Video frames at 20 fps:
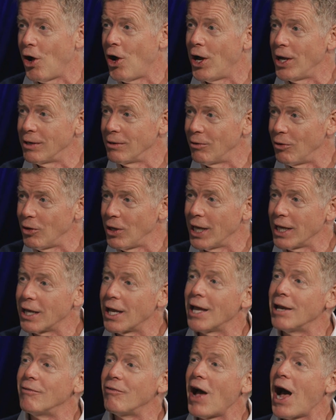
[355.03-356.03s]
on like
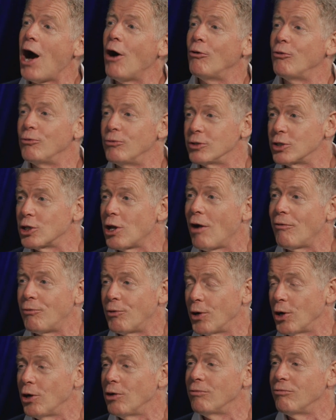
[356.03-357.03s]
kind of how
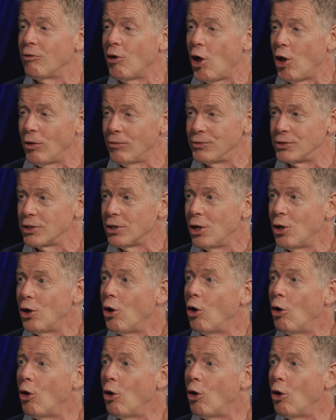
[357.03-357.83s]
software evolves